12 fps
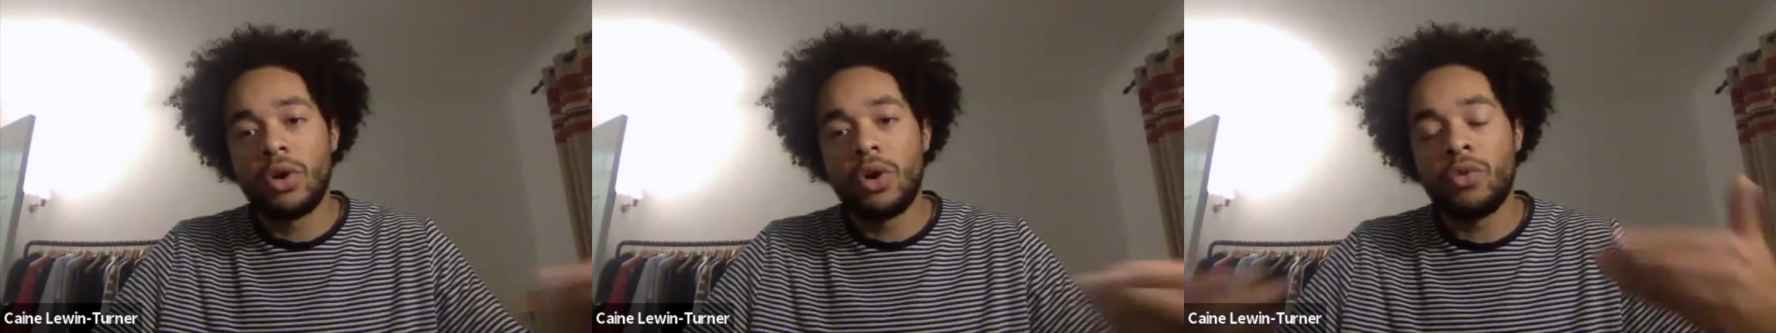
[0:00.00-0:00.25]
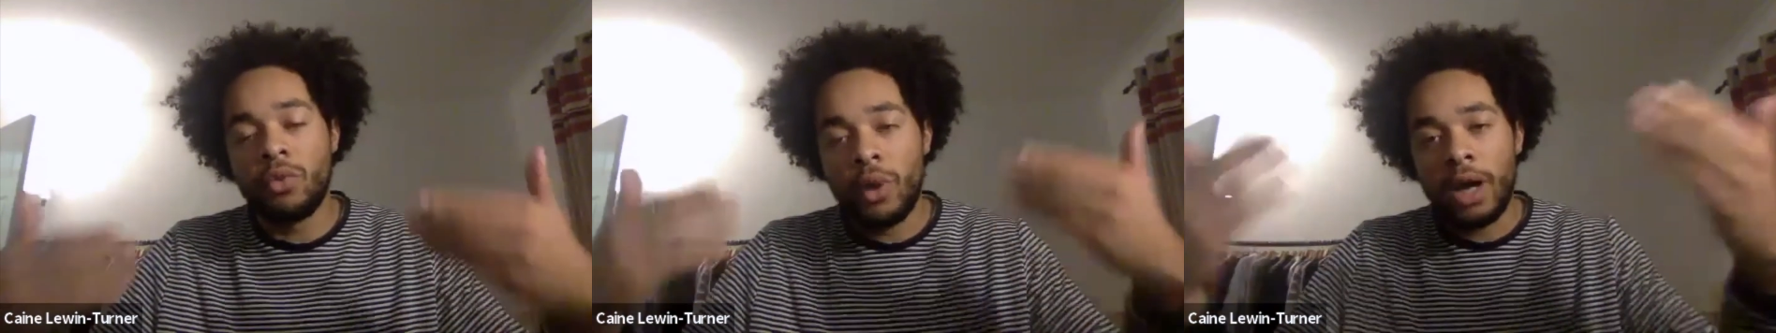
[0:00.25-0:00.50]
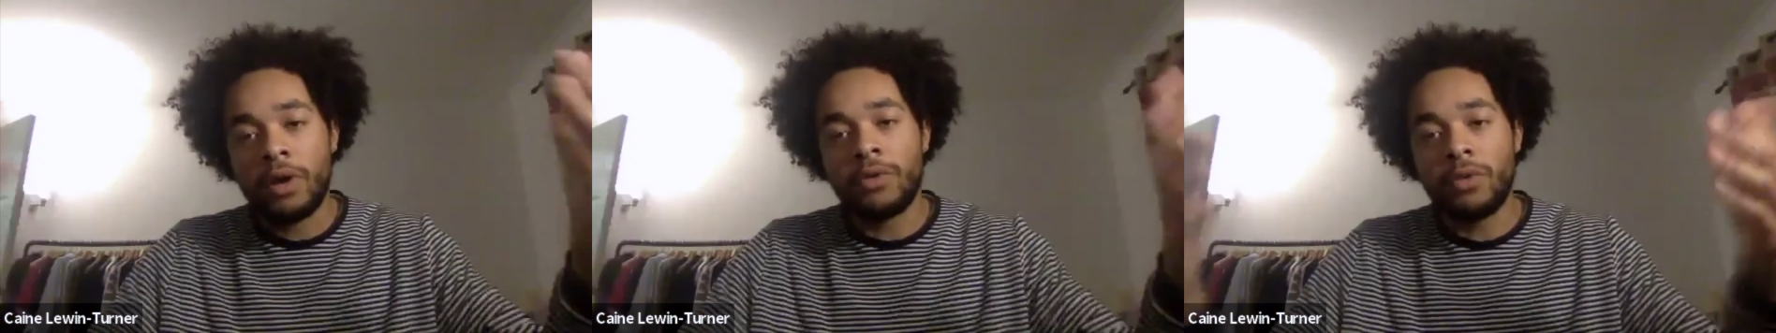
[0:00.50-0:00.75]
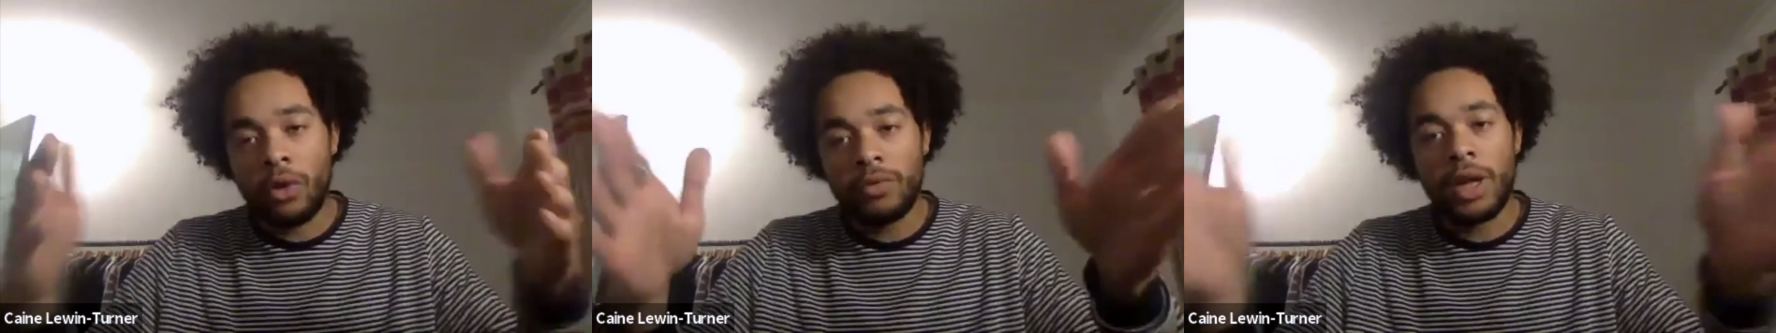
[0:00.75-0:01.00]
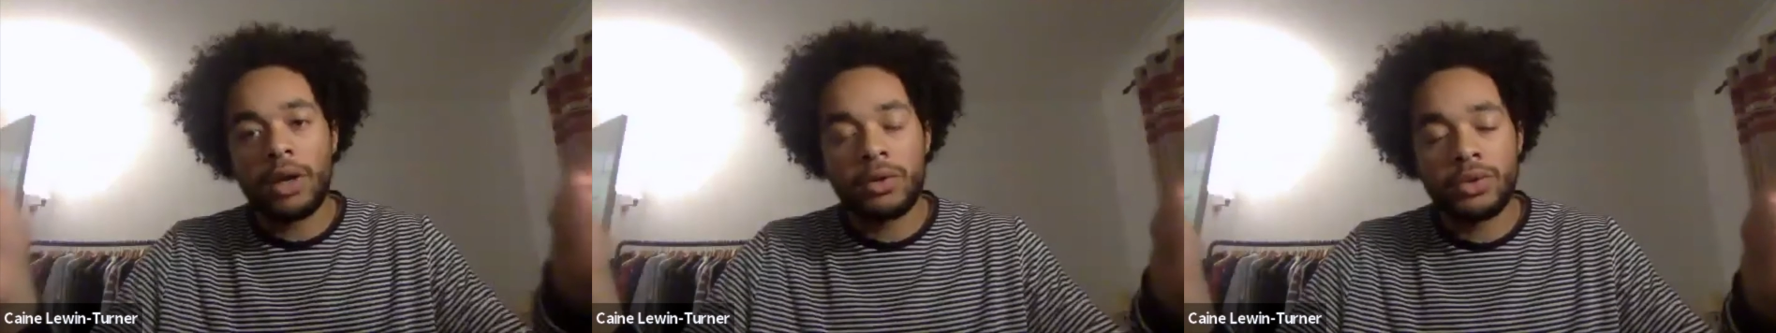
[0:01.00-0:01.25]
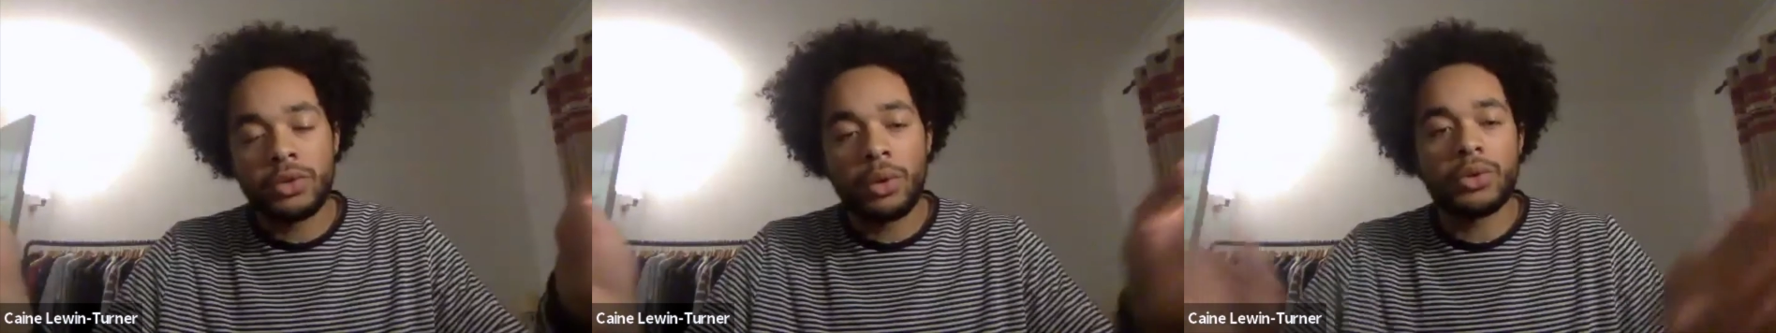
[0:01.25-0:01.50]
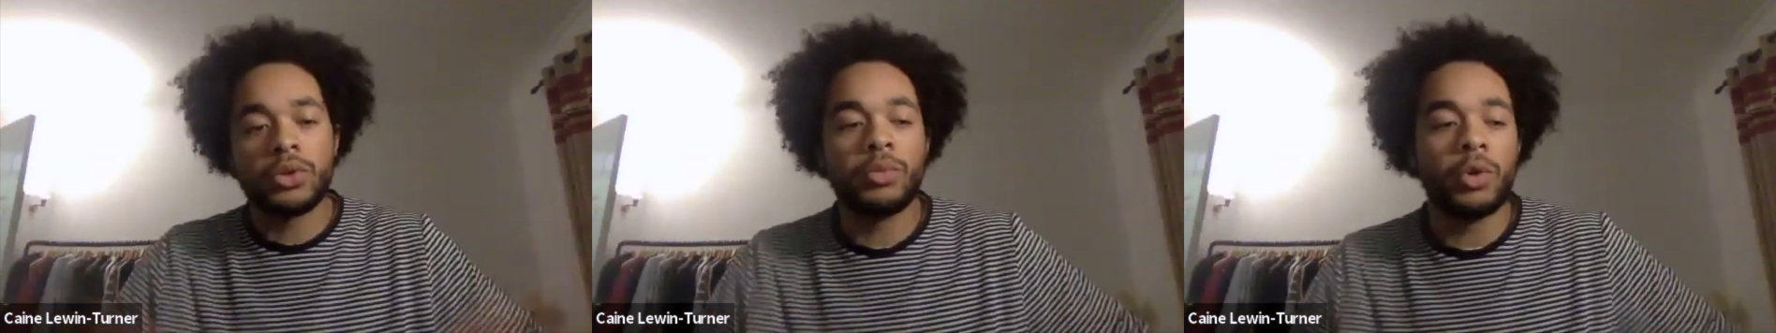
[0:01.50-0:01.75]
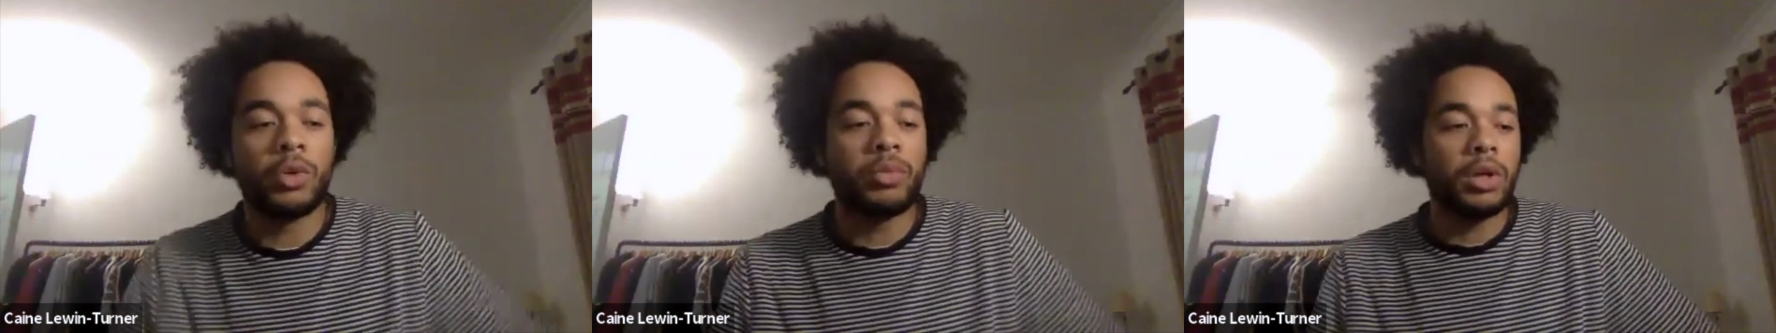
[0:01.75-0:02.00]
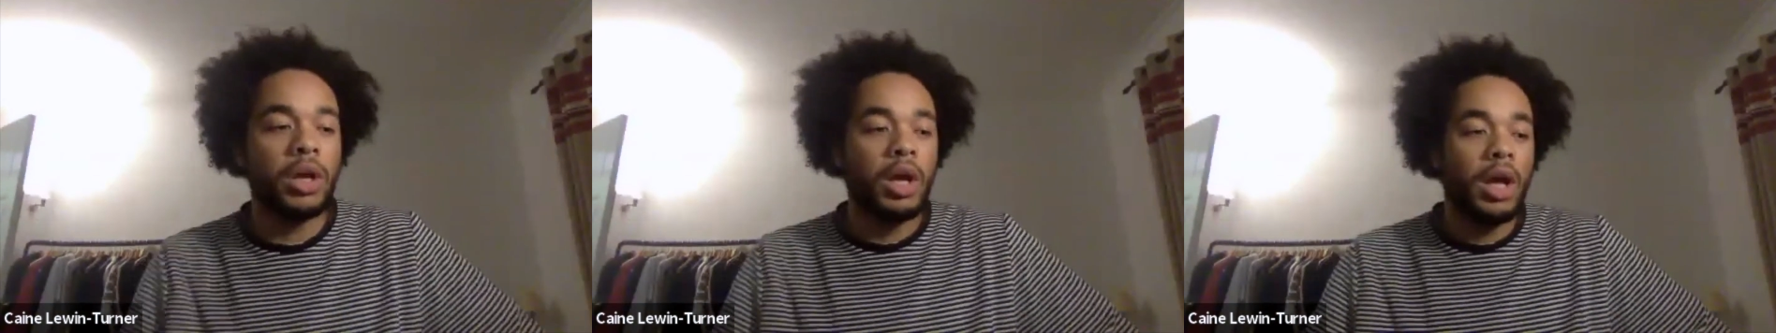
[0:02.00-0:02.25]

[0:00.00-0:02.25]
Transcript: of that conjunctural moment.